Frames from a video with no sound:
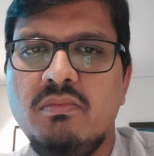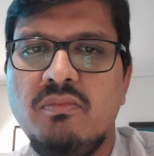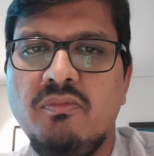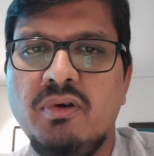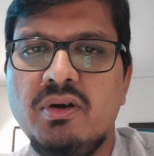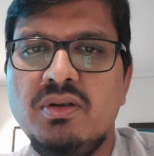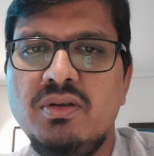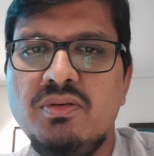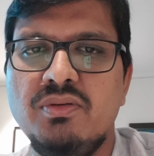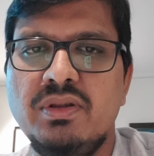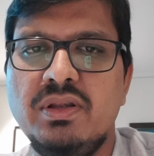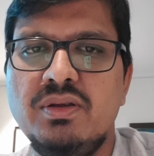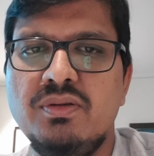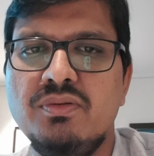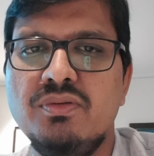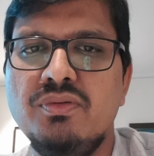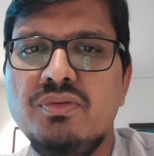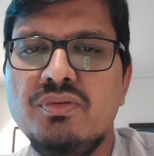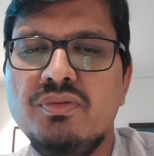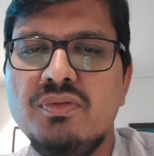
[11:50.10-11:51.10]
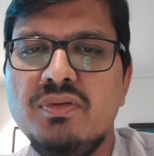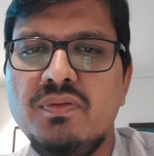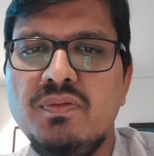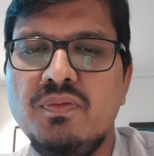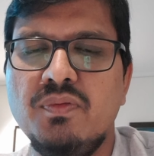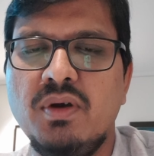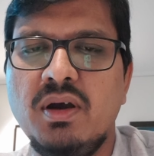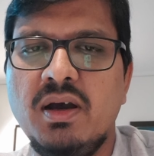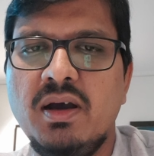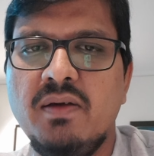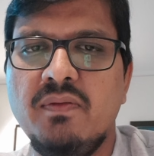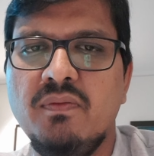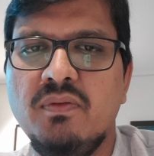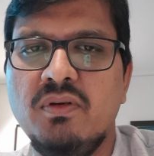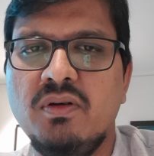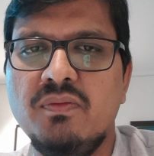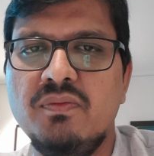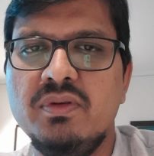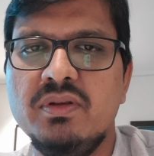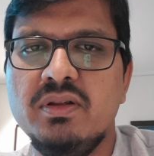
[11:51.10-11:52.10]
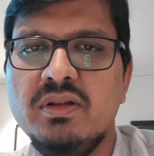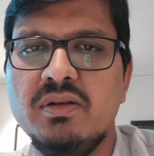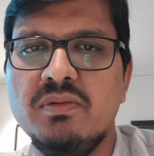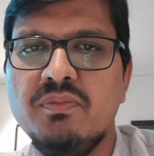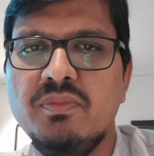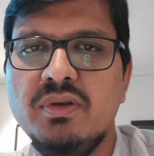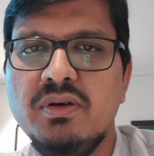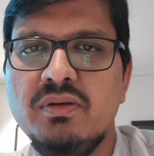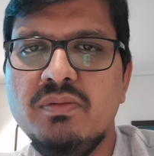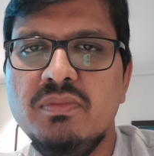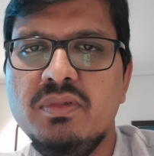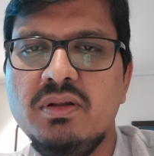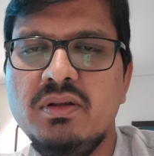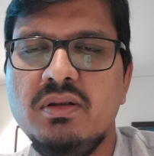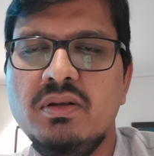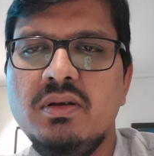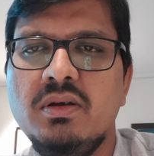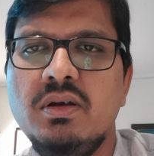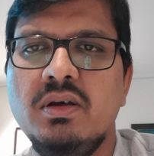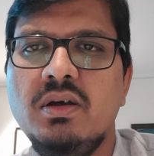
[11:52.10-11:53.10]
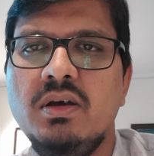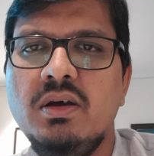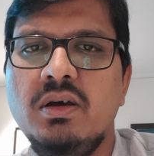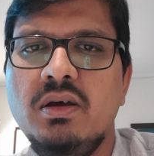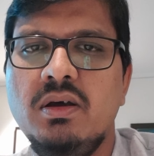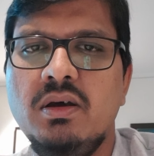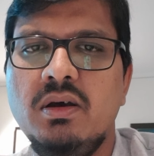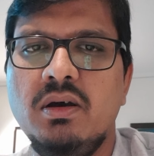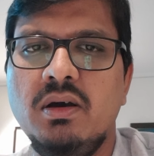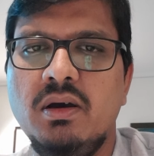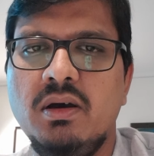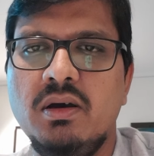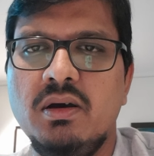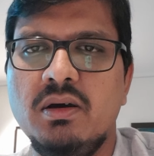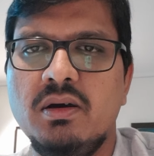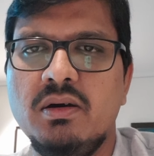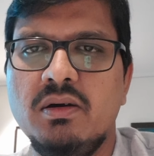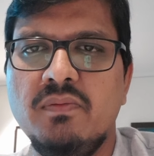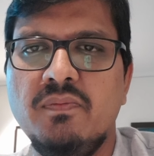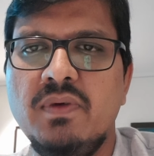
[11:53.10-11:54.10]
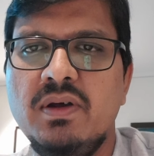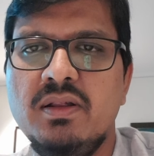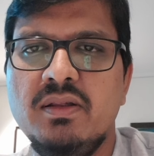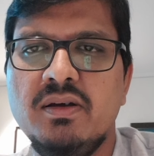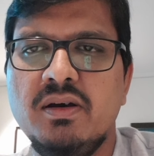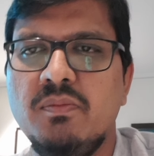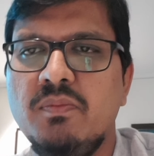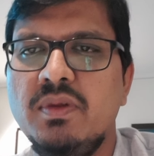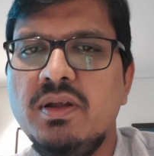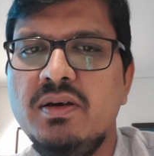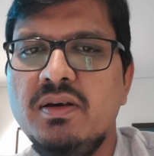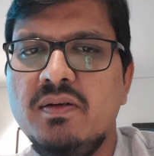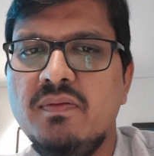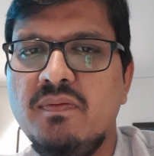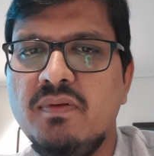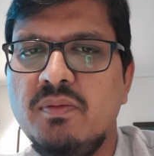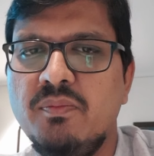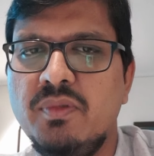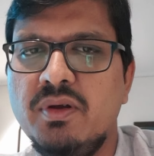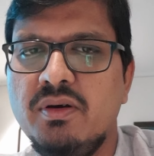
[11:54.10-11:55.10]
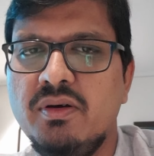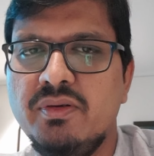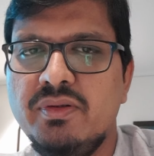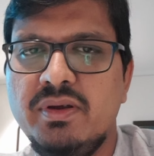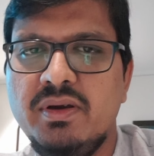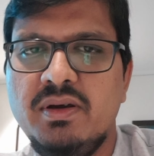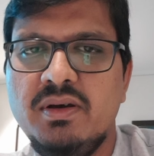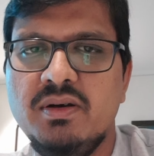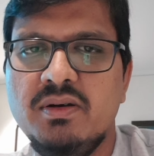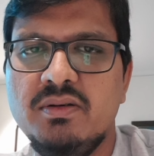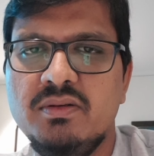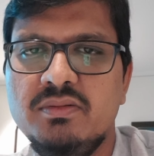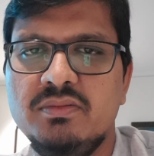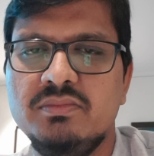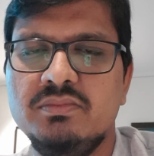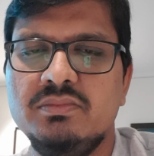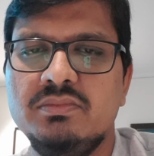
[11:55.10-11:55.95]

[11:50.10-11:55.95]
what you need to do if you have COVID symptoms, welcome letter from the hotel,